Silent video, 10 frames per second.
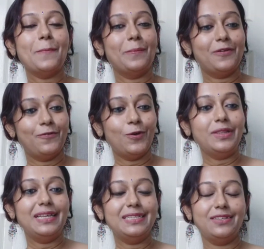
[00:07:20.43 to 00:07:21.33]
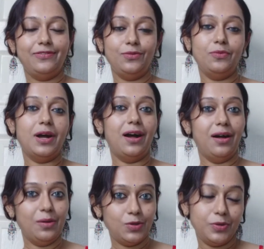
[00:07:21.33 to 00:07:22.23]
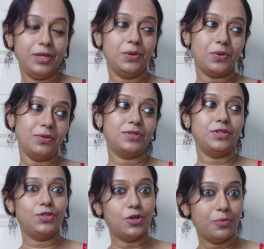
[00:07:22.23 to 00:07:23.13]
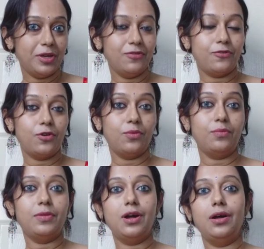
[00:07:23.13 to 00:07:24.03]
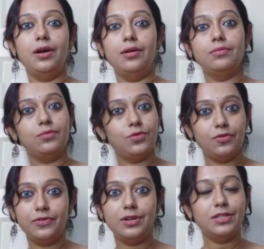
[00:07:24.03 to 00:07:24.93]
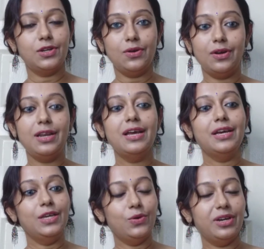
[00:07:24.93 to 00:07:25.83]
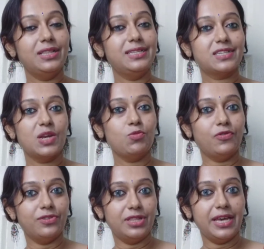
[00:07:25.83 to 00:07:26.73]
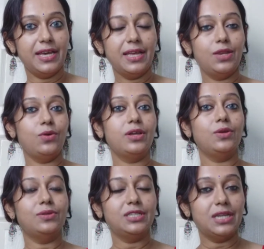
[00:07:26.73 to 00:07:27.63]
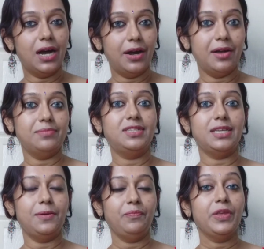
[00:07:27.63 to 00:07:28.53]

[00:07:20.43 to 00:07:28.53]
But for this, if you are doing your grocery shopping from Grofers and all, you'll get this cream over there and you can use it around sale.